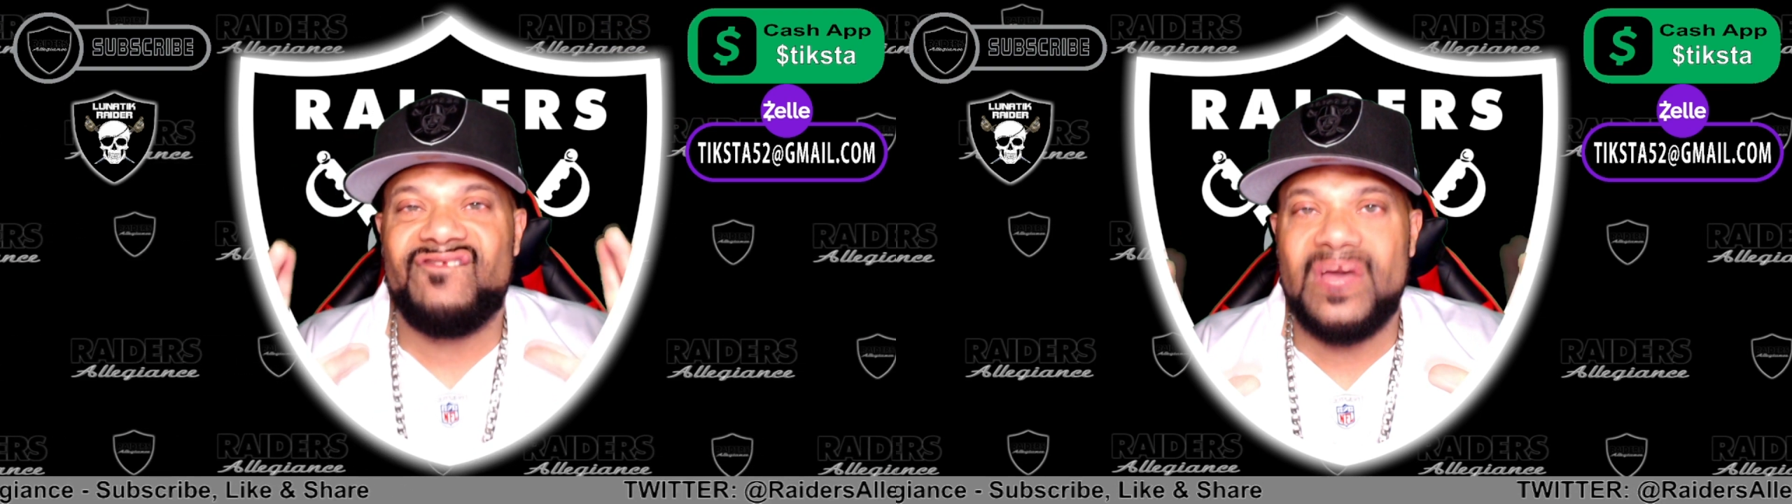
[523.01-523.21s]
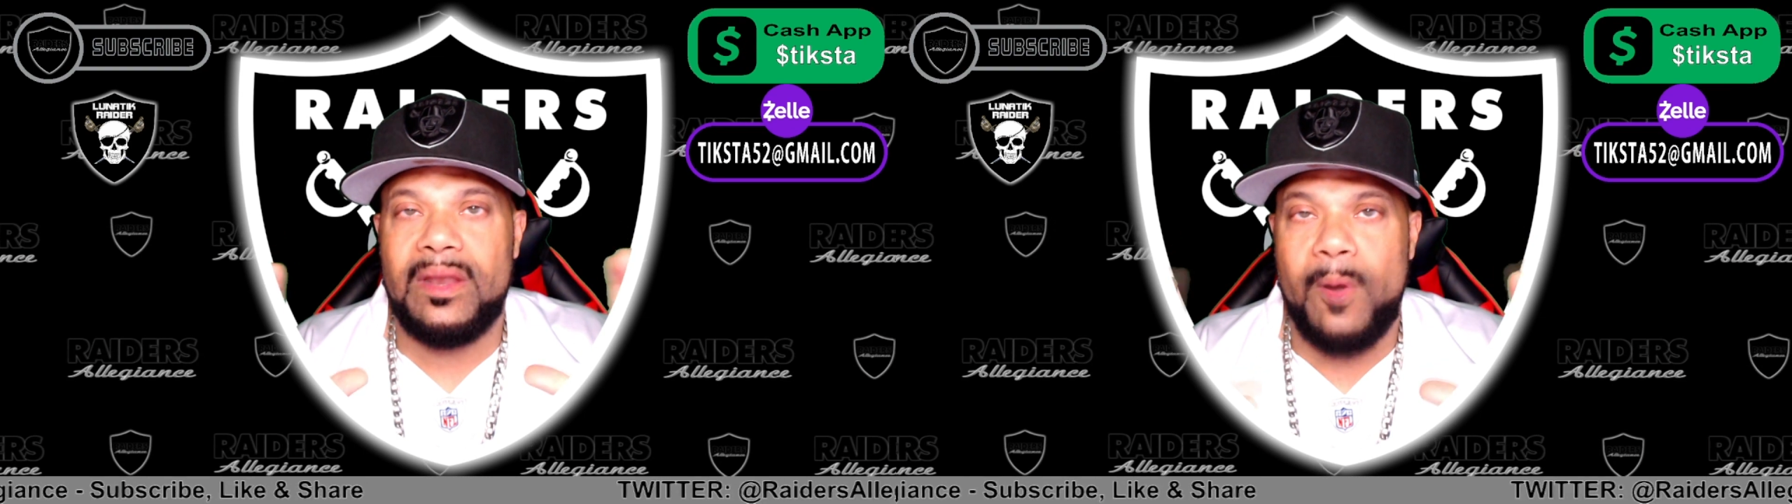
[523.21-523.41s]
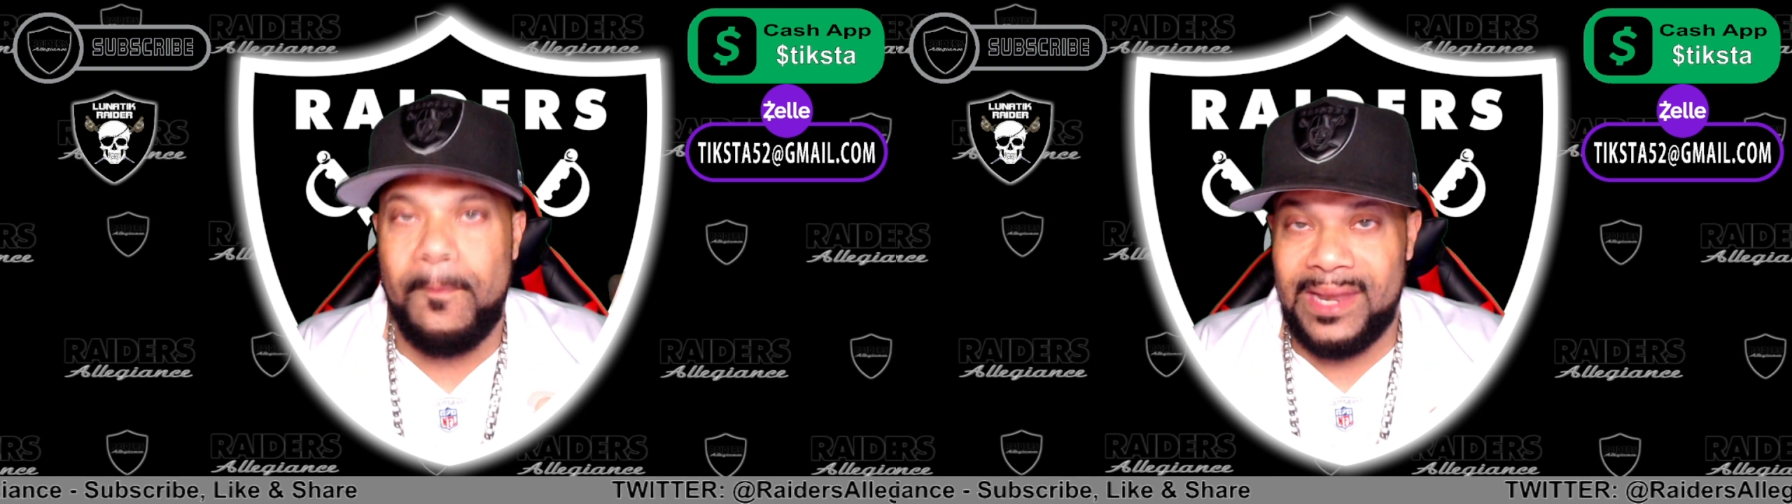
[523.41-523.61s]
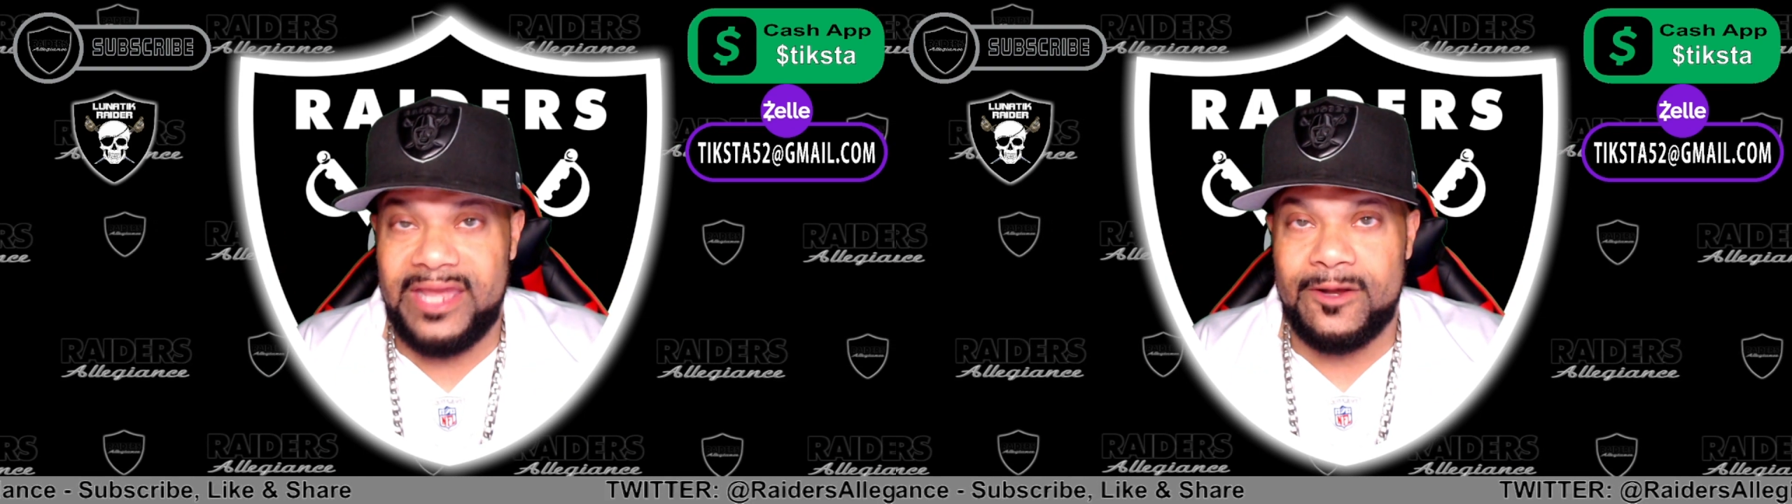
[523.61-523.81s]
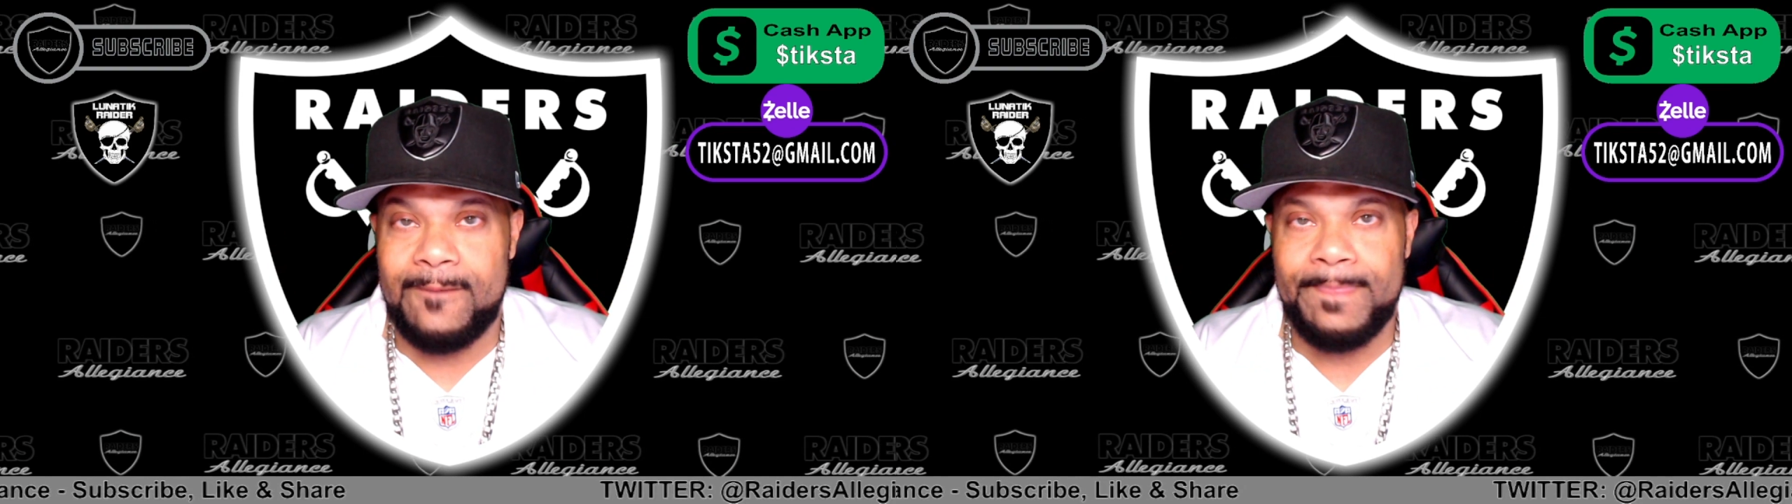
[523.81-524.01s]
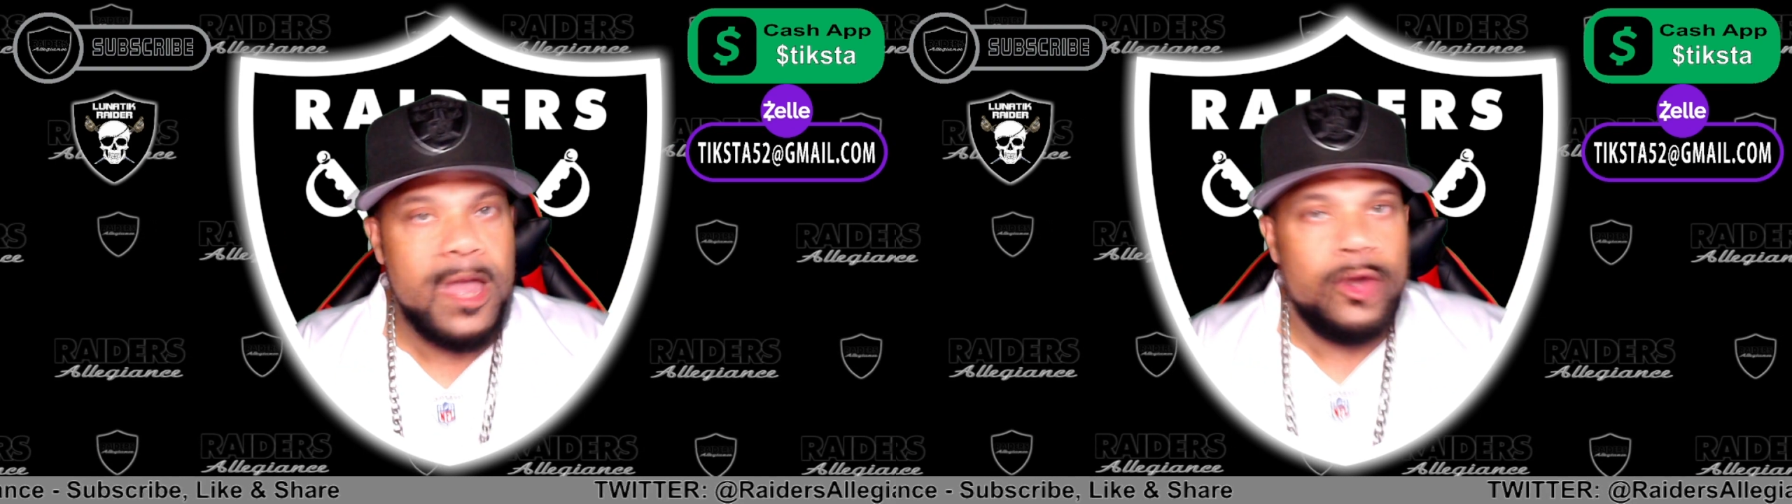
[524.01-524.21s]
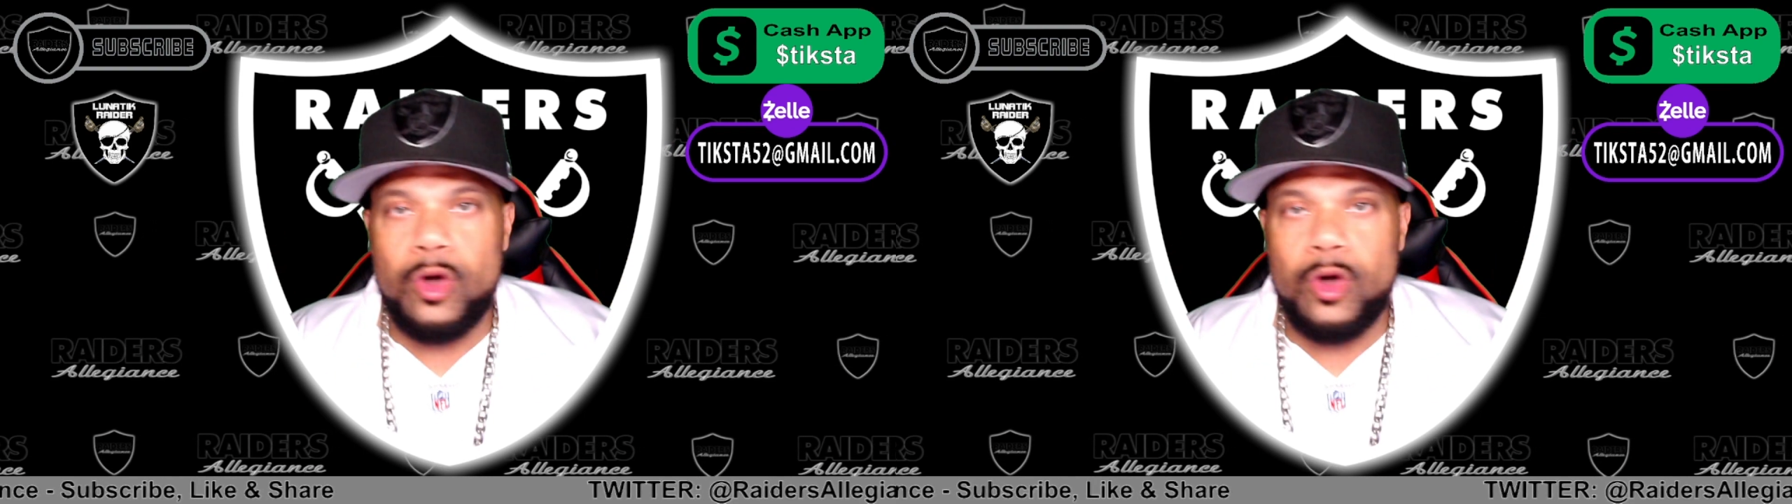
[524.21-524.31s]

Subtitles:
available player,